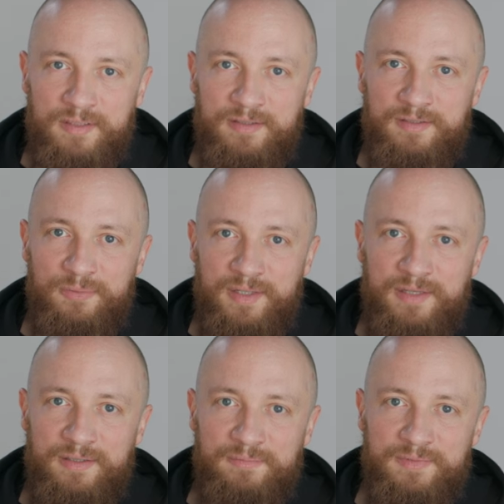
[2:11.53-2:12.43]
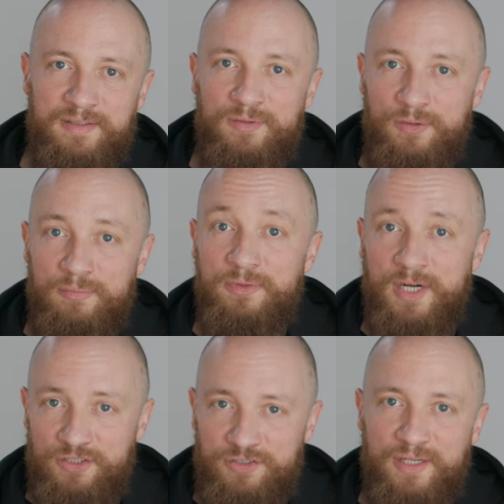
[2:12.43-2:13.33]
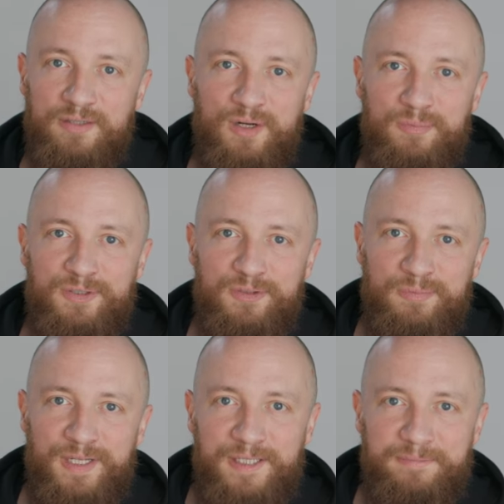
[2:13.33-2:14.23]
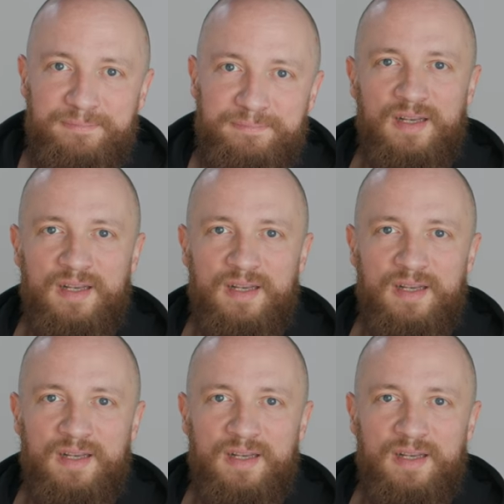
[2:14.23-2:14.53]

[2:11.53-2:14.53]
this is where the term rideshare comes into play.